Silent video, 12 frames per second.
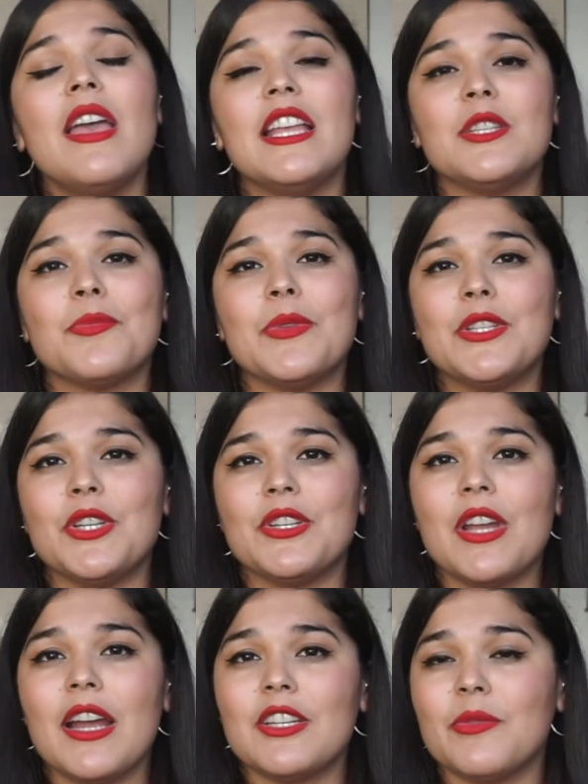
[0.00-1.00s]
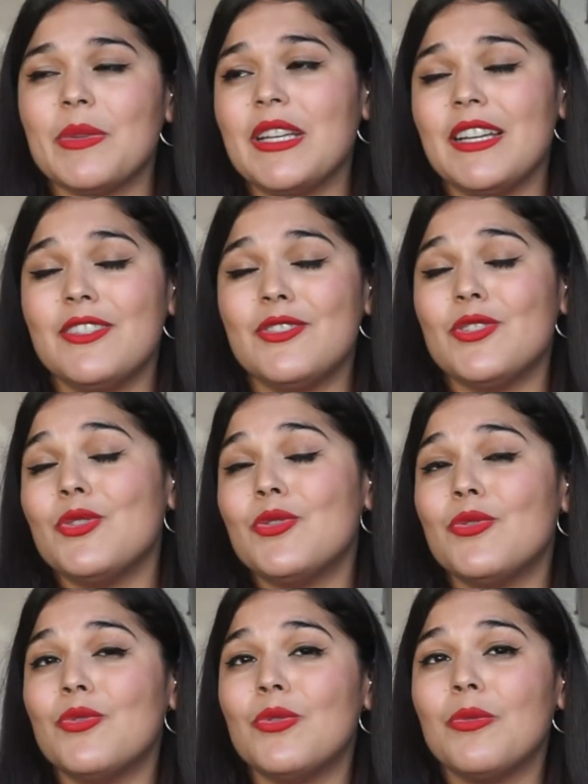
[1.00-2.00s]
and speak to your doctor because
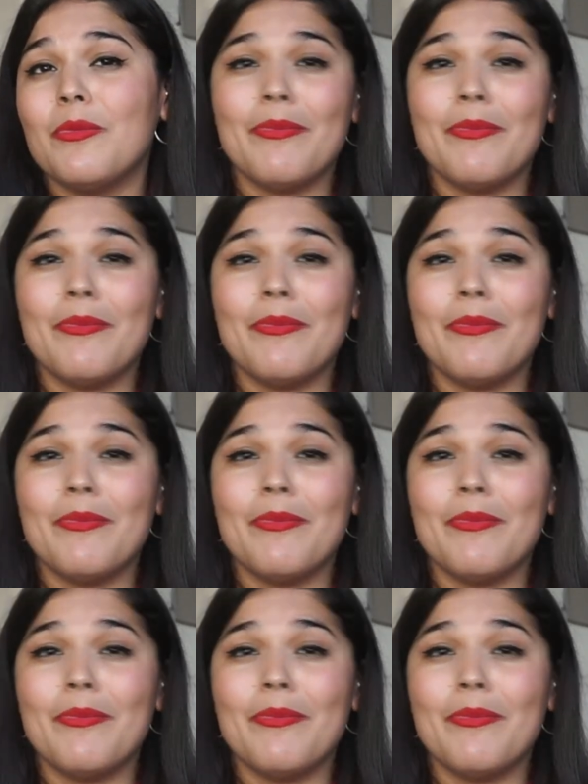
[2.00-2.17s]
you